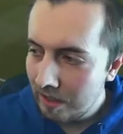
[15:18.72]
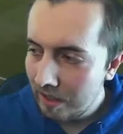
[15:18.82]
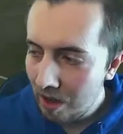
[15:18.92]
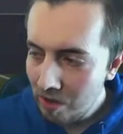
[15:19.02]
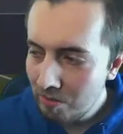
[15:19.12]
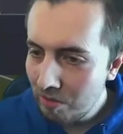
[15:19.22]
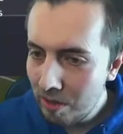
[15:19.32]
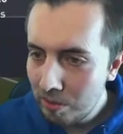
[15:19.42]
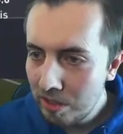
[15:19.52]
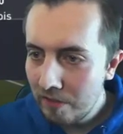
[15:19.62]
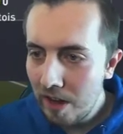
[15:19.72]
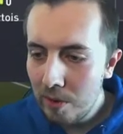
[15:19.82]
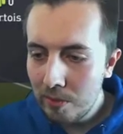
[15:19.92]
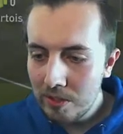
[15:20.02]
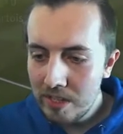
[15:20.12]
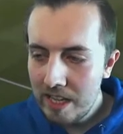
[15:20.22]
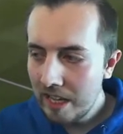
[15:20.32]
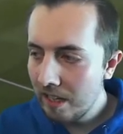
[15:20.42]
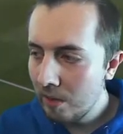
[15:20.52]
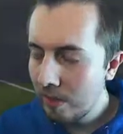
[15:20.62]
Unreal stuff. I want to see
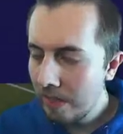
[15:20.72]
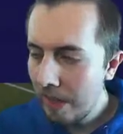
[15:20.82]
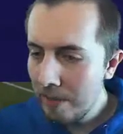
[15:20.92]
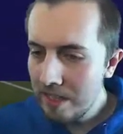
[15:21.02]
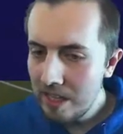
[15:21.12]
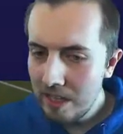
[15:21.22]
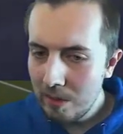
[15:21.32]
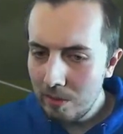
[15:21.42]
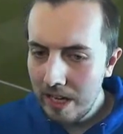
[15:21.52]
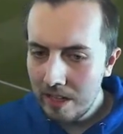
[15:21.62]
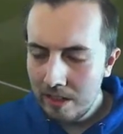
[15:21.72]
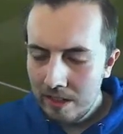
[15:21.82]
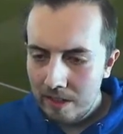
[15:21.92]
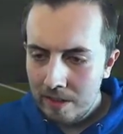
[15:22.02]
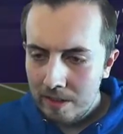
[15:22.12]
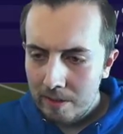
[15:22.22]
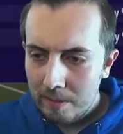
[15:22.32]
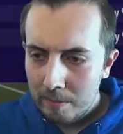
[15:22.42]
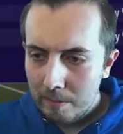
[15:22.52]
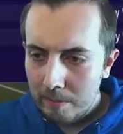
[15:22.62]
that goal. Can we see that goal again?
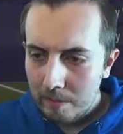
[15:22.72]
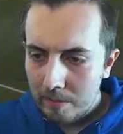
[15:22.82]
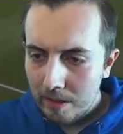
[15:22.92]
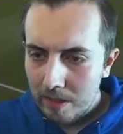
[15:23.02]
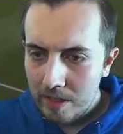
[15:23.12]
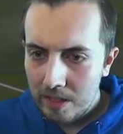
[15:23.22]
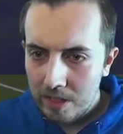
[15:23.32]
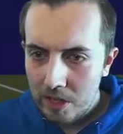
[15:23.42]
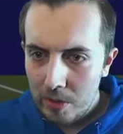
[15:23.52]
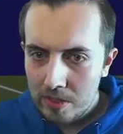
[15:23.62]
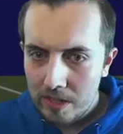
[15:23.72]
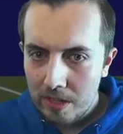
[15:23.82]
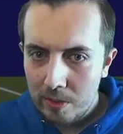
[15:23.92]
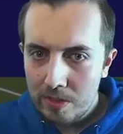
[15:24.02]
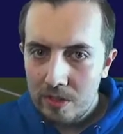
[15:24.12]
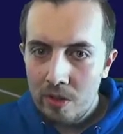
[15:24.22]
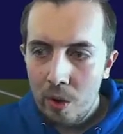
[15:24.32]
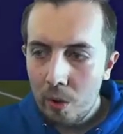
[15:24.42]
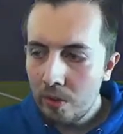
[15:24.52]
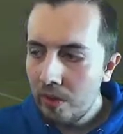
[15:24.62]
Is it going to show us that goal? It's
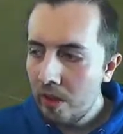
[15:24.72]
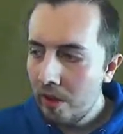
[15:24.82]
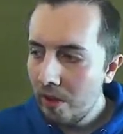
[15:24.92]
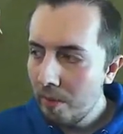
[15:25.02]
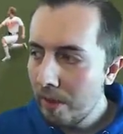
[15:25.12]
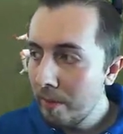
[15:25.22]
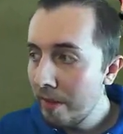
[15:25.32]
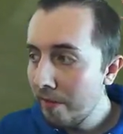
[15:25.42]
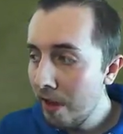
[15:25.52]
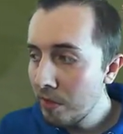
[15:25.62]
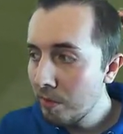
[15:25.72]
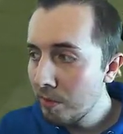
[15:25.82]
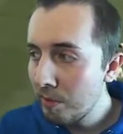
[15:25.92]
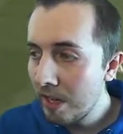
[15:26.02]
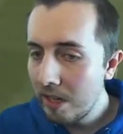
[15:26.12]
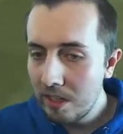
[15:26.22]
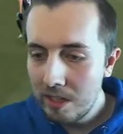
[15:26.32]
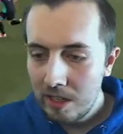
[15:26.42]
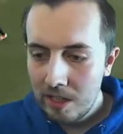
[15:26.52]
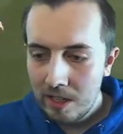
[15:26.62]
not. No. But I mean, the first one was pretty good, to
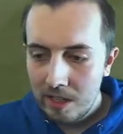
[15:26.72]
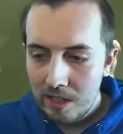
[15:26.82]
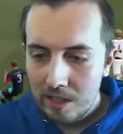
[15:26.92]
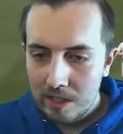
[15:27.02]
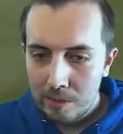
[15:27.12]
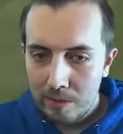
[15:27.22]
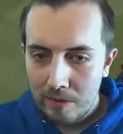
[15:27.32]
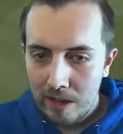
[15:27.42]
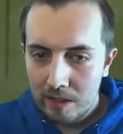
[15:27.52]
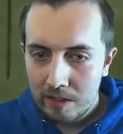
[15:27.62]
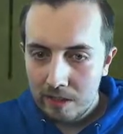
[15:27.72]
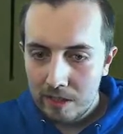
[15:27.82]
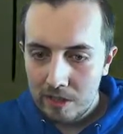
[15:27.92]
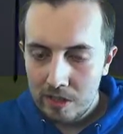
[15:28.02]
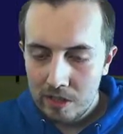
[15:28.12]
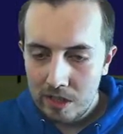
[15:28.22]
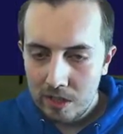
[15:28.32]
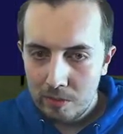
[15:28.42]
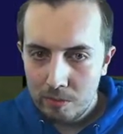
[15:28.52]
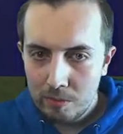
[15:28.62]
be fair. Let's just,
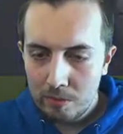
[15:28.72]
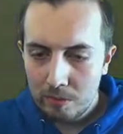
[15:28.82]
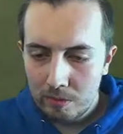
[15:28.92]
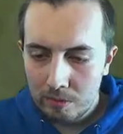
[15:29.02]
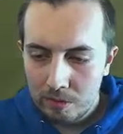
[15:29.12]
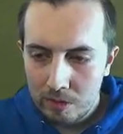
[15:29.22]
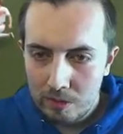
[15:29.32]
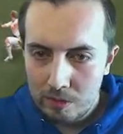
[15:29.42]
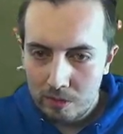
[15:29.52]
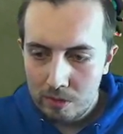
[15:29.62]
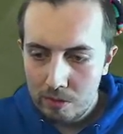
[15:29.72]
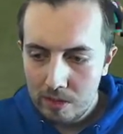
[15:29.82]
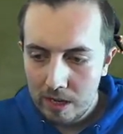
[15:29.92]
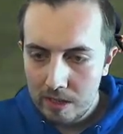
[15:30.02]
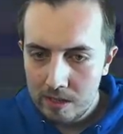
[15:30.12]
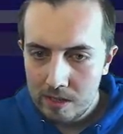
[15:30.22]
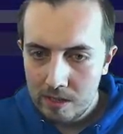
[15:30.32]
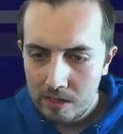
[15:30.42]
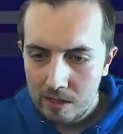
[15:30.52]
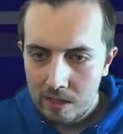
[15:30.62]
oh, two seconds.
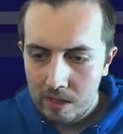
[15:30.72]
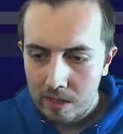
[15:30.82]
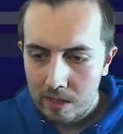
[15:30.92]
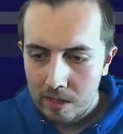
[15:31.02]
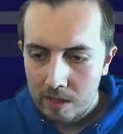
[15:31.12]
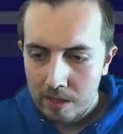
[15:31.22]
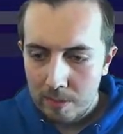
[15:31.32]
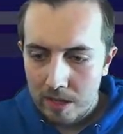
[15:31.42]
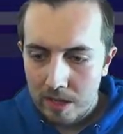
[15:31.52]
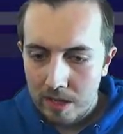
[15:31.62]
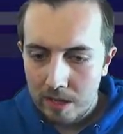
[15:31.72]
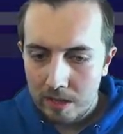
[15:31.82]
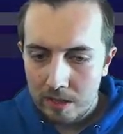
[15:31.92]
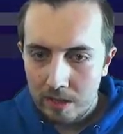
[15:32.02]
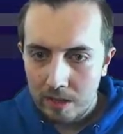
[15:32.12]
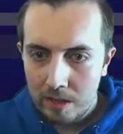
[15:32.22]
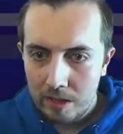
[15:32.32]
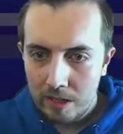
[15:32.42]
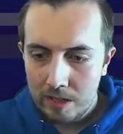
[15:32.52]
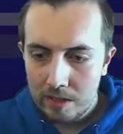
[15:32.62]
Let me
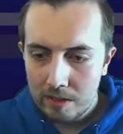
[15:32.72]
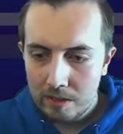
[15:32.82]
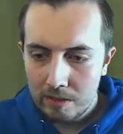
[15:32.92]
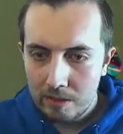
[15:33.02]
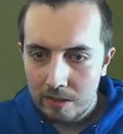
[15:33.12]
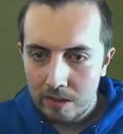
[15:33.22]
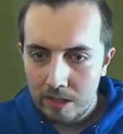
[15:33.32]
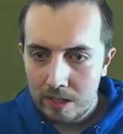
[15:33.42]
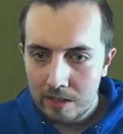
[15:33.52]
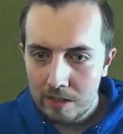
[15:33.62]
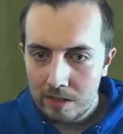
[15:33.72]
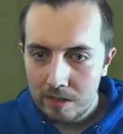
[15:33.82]
hide that.